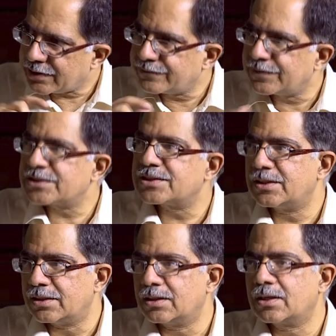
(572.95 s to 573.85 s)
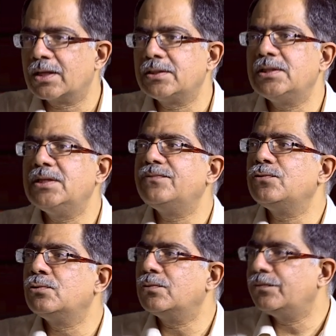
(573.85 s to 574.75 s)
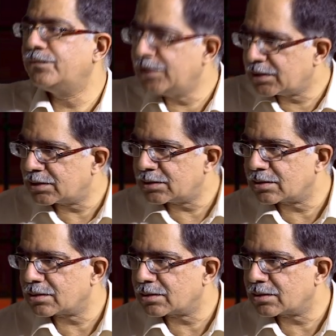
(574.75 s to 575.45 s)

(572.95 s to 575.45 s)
adversity can leave you weaker